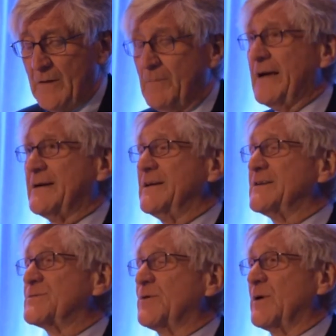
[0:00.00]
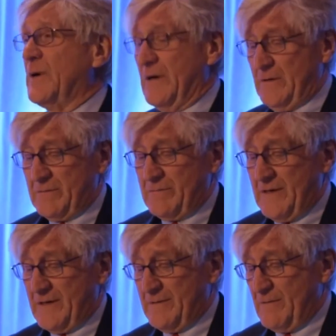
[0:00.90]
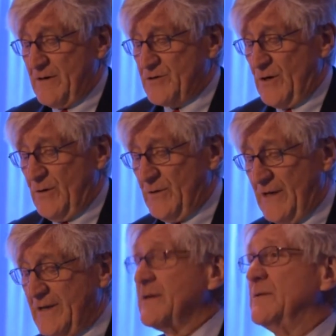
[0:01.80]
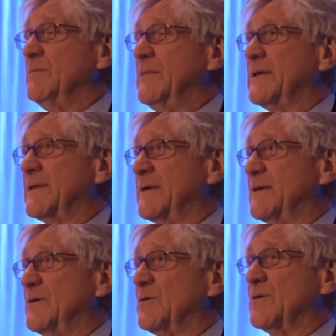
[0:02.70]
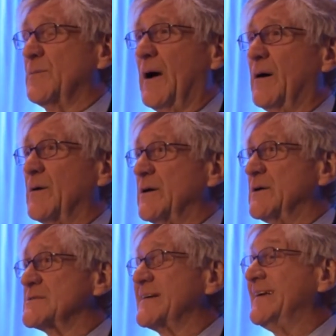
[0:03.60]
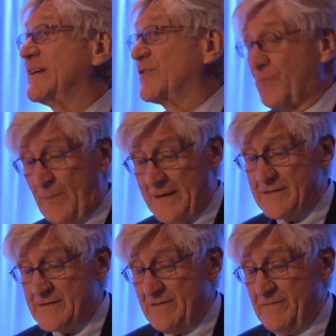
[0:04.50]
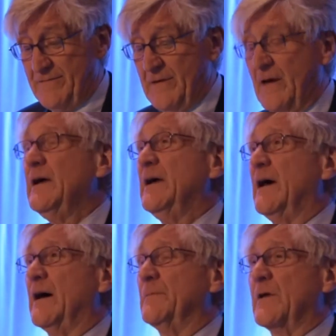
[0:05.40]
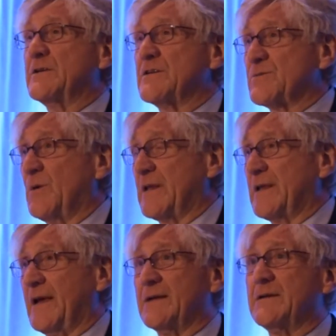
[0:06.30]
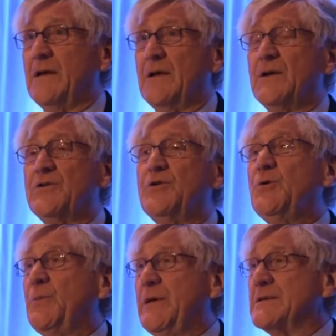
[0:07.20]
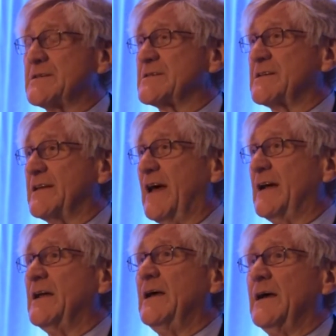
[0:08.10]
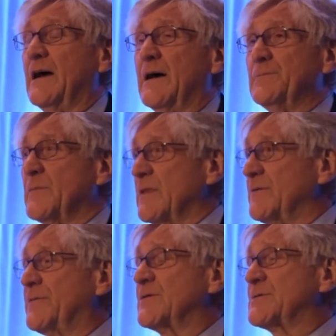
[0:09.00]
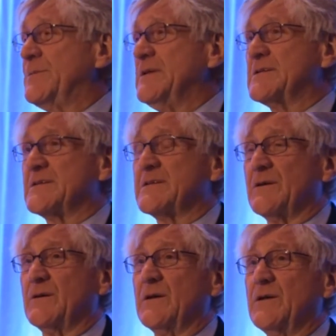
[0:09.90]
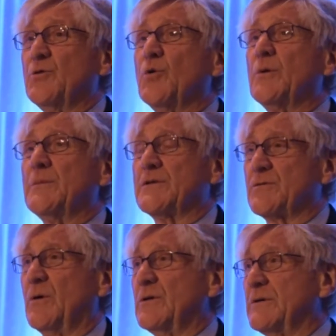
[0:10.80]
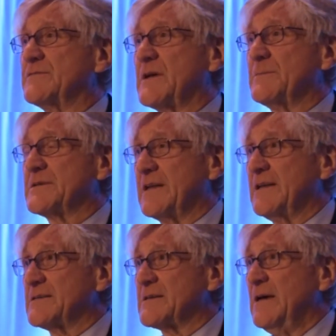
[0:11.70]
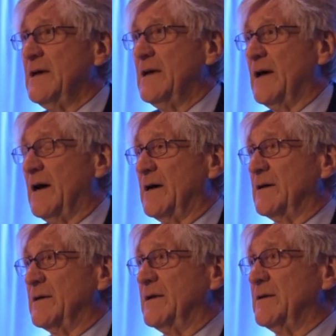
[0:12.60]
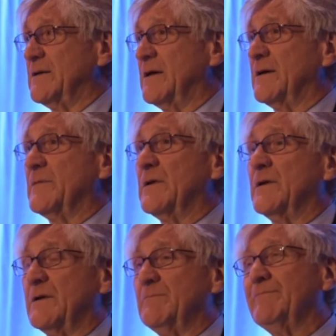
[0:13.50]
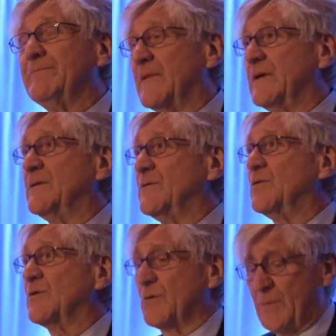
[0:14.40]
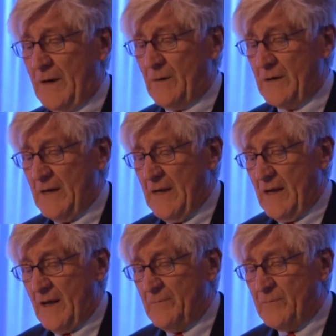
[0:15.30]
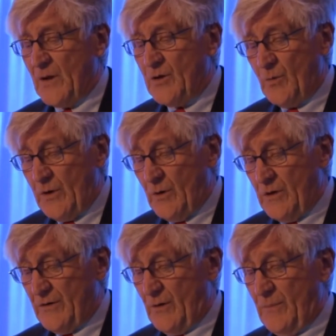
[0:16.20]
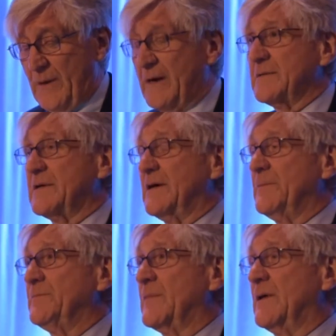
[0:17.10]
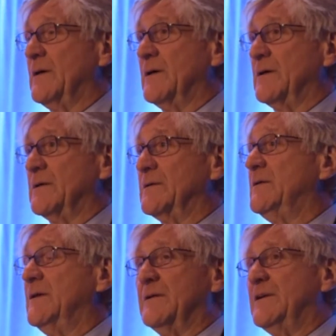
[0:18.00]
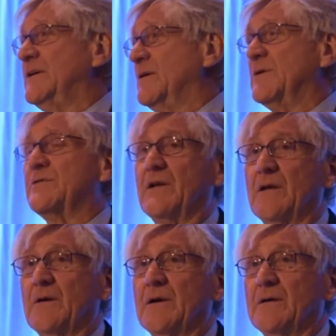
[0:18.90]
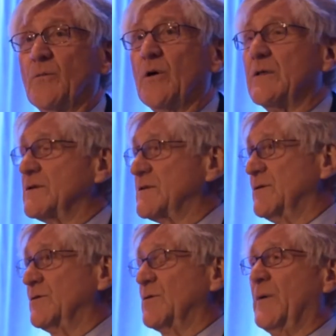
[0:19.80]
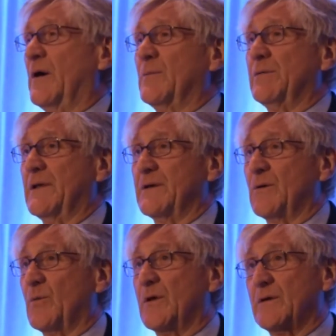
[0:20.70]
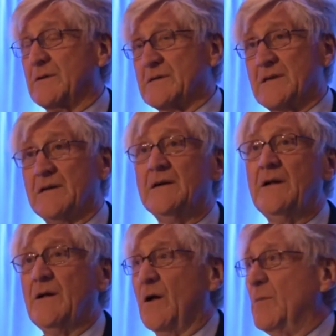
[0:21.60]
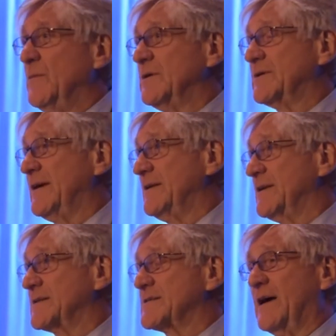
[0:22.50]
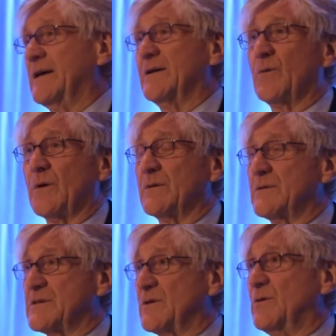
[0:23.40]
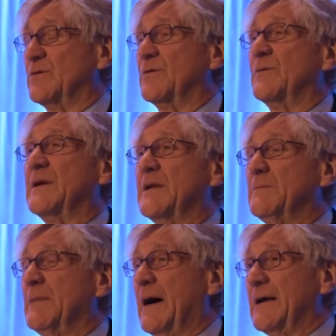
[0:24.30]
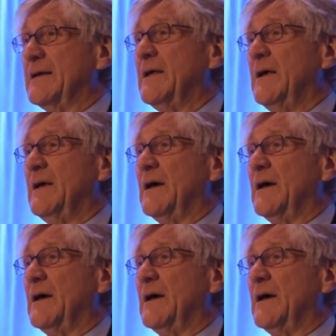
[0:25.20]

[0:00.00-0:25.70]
Michael has pretty well um, shown that the myth that nuclear power is inexpensive. Uh, I just wanted to add two pieces to that. Um, the first piece is the enormous role of subsidies uh, in, uh, in, in, in nuclear power. Um, you know, we all know about um, uh, decommissioning, uh, whether it's a nuclear power plant or whether it's a, a mill tailing site or whether it's an old uranium mine.